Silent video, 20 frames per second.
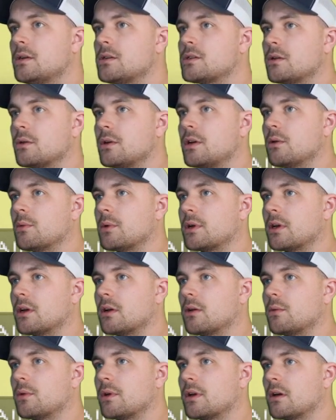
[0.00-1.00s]
So here we
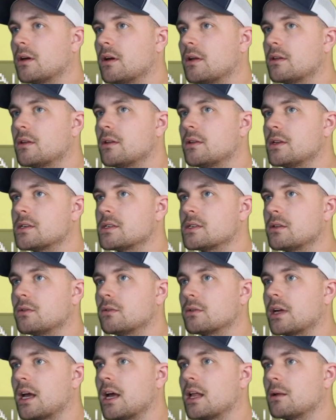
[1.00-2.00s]
go, we got this
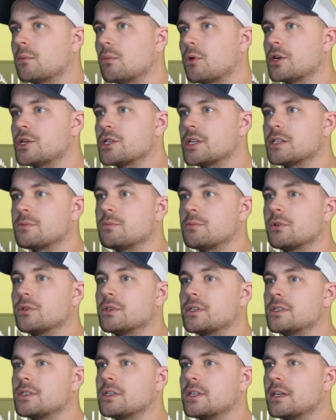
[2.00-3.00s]
little calibrations
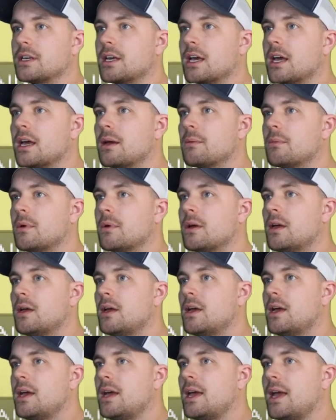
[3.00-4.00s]
built into the game,
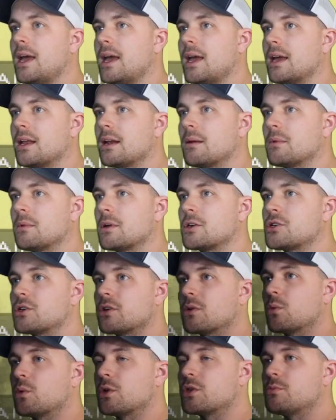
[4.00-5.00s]
and I'm not
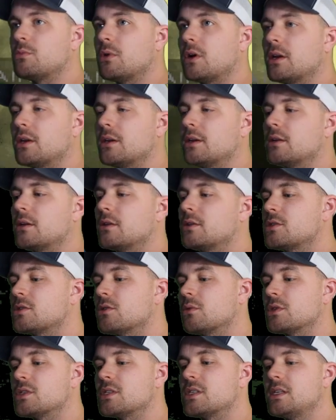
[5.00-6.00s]
sure which button,
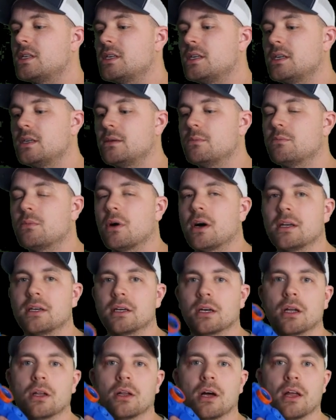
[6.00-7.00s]
so it's the
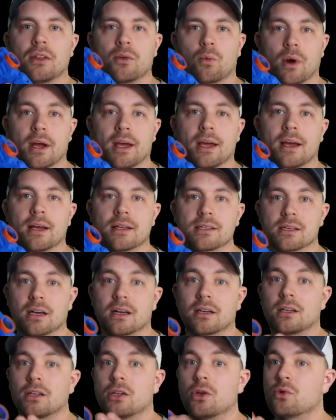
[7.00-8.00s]
button on the right hand
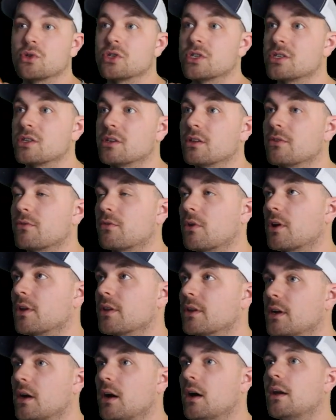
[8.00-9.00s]
side closest to the front
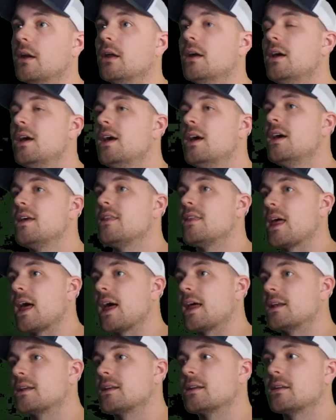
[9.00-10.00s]
of the gun
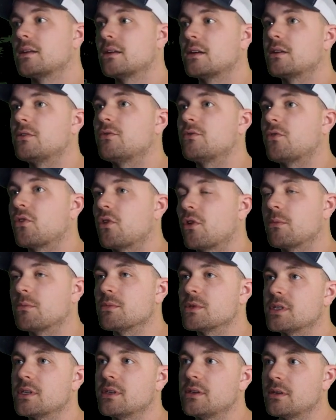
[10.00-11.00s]
that
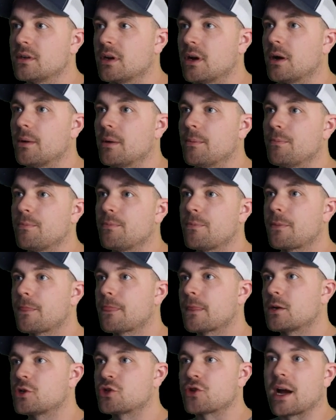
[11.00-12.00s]
confirms the
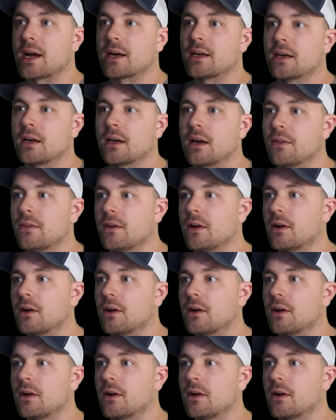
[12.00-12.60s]
tracking on